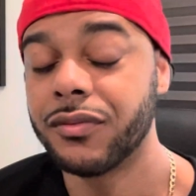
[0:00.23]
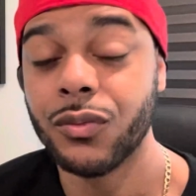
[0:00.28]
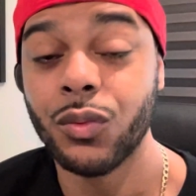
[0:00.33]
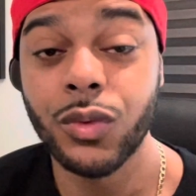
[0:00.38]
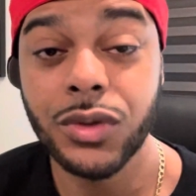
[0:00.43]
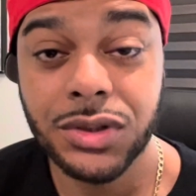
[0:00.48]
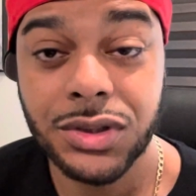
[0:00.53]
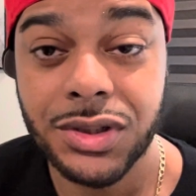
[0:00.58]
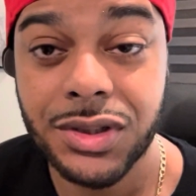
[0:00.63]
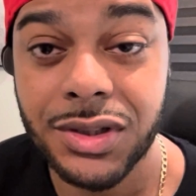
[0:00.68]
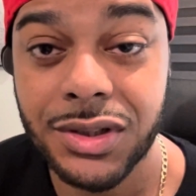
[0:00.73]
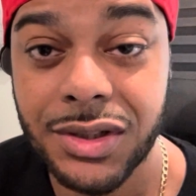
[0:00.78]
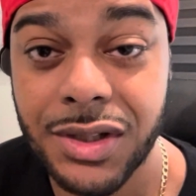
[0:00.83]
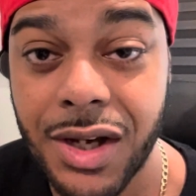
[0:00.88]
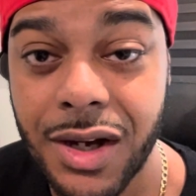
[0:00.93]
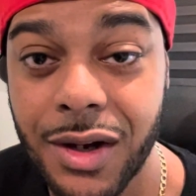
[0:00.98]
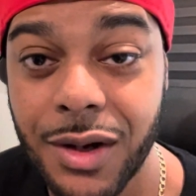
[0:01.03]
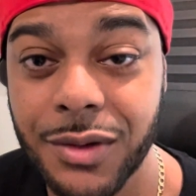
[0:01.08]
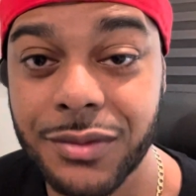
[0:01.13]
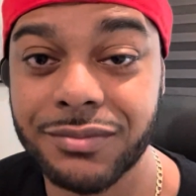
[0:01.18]
What's good,
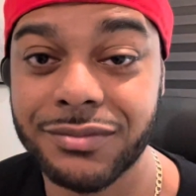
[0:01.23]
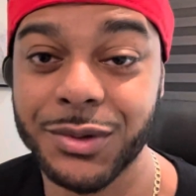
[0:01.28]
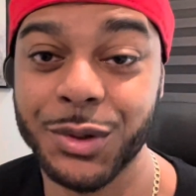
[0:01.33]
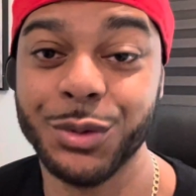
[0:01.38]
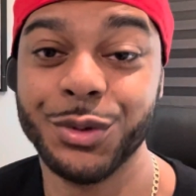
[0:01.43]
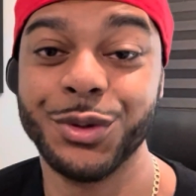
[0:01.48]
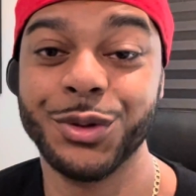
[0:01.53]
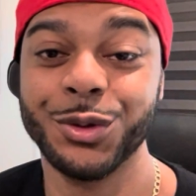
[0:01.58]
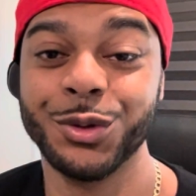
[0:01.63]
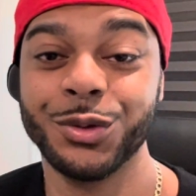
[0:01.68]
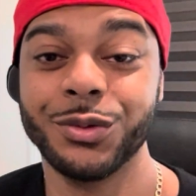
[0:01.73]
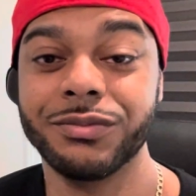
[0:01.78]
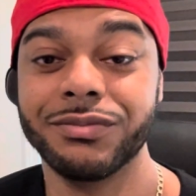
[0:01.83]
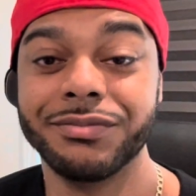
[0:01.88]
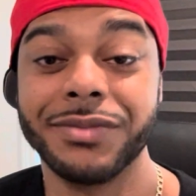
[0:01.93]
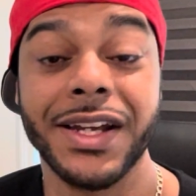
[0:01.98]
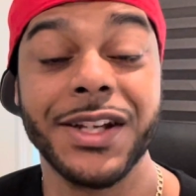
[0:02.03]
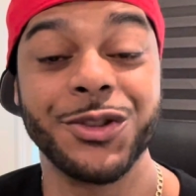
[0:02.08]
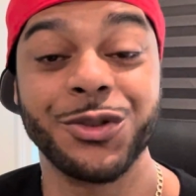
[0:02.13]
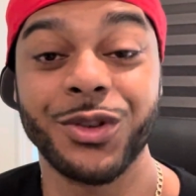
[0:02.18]
y'all? YouTube,
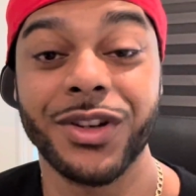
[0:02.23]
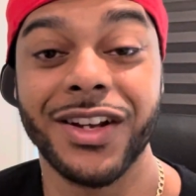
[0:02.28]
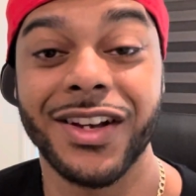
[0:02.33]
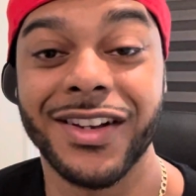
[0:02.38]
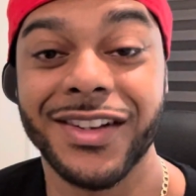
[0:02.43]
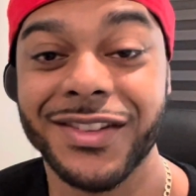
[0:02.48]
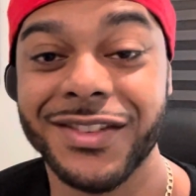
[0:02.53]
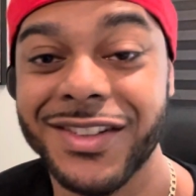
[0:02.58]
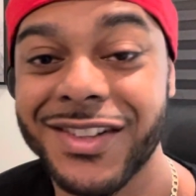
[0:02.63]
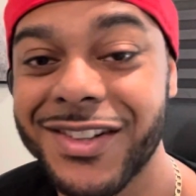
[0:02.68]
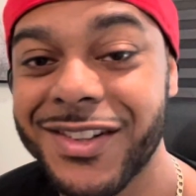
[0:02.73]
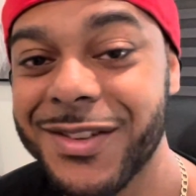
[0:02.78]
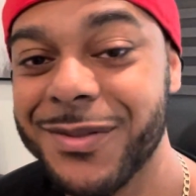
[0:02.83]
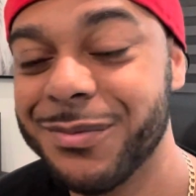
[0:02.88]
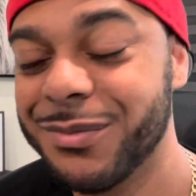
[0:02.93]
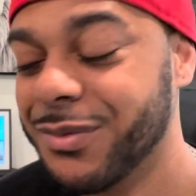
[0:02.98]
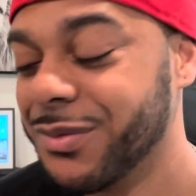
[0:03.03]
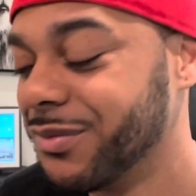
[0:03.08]
Patreon,